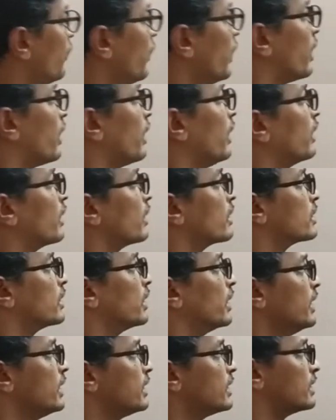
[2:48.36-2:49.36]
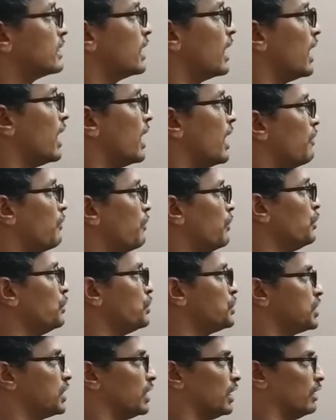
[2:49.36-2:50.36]
we are interested is the
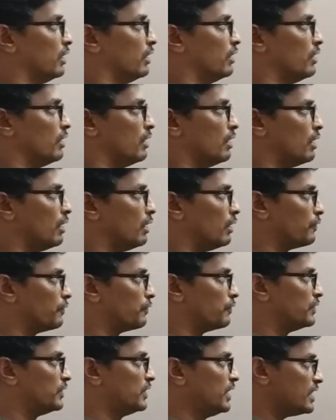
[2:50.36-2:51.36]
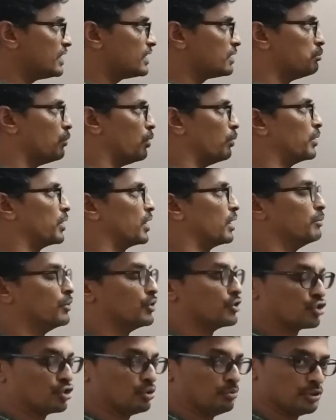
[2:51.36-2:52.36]
evolution of this momentum
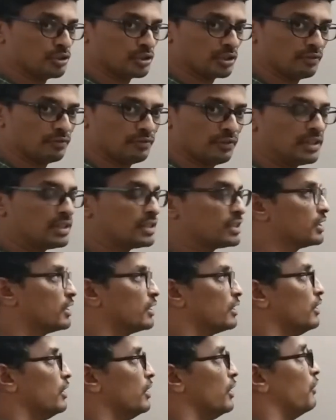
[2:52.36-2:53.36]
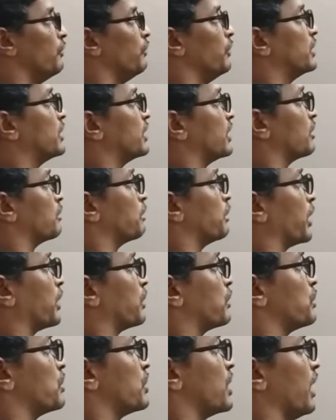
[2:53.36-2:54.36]
distribution function with respect
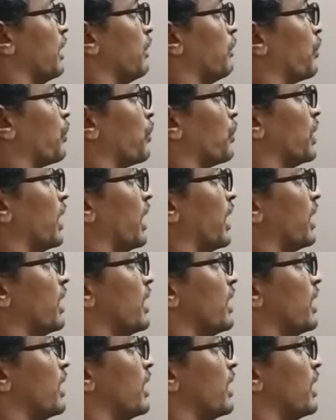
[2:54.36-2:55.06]
to time. So that